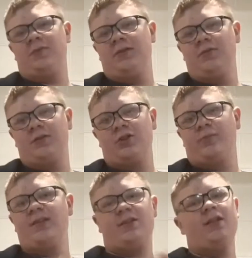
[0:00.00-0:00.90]
do this though,
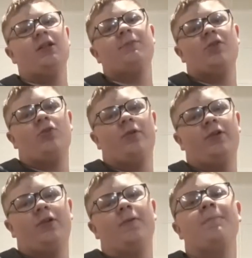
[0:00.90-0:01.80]
but sneak up to their
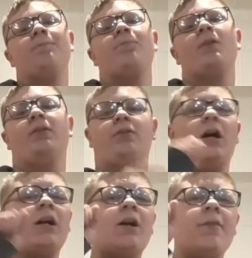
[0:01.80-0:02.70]
window,
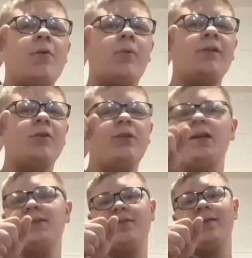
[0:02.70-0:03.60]
knock on their window
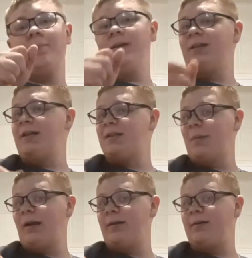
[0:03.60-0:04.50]
nicely, be nice
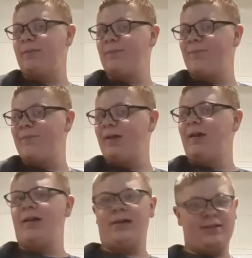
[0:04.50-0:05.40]
about it,
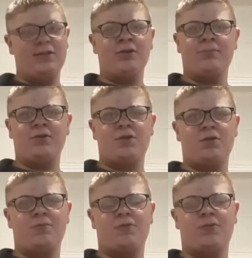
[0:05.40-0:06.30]
and tell them to
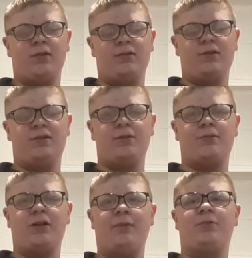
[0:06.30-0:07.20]

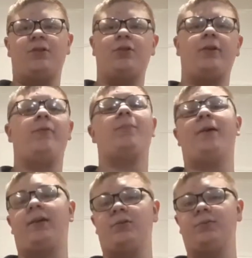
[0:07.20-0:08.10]
subscribe to Cooking with
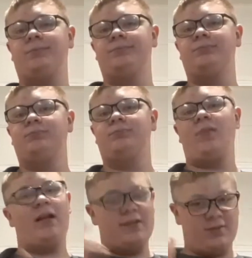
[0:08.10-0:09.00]
Michael.
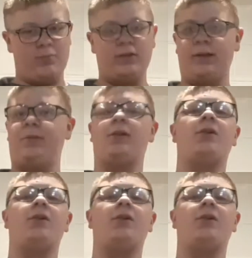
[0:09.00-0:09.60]
That's what I'm going to call